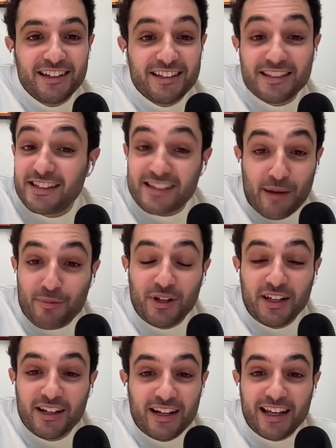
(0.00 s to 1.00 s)
This is
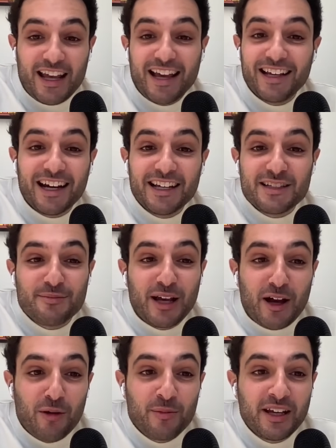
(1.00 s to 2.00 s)
happening. Like AI is
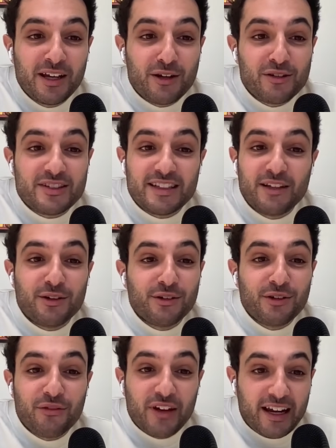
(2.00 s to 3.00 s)
becoming a
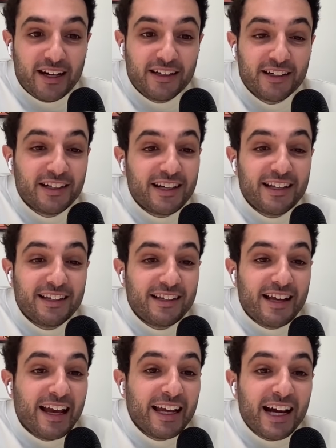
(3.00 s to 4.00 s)
standard of care,
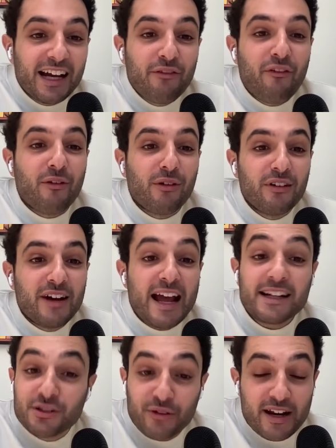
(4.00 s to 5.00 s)
and AI for
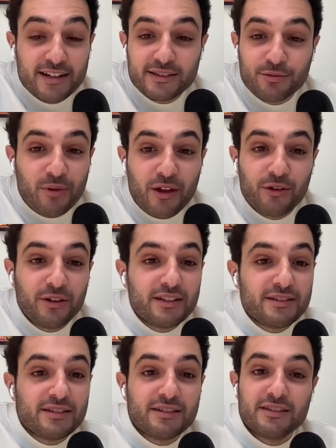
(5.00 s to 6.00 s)
X-rays, whether
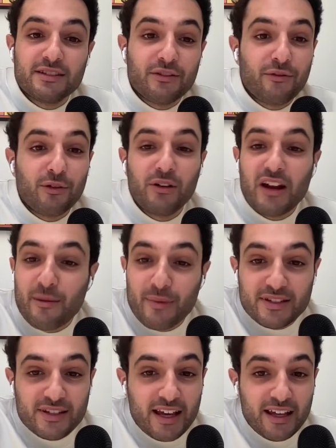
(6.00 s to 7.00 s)
it's for
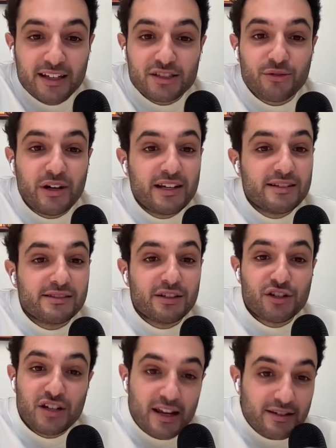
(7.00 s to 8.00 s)
MSK
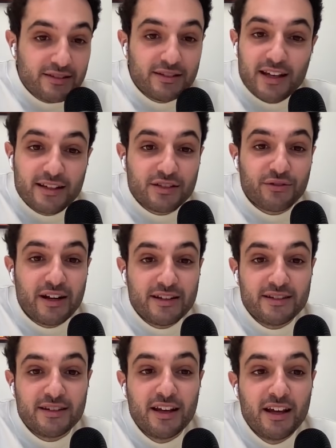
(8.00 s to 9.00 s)
X-rays, chest
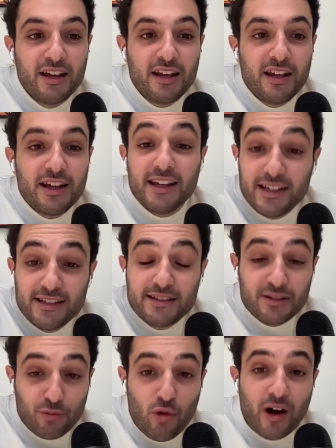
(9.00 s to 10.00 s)
X-rays,
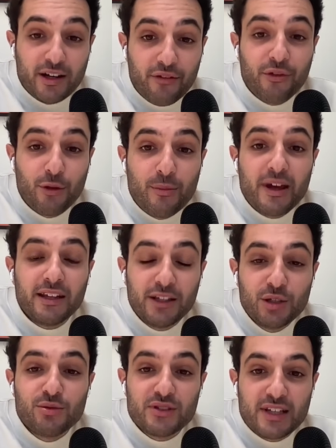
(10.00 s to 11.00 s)
is one of the
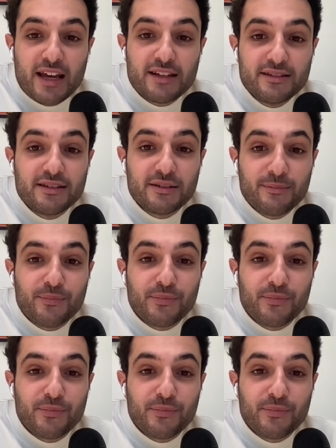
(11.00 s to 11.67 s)
main use case.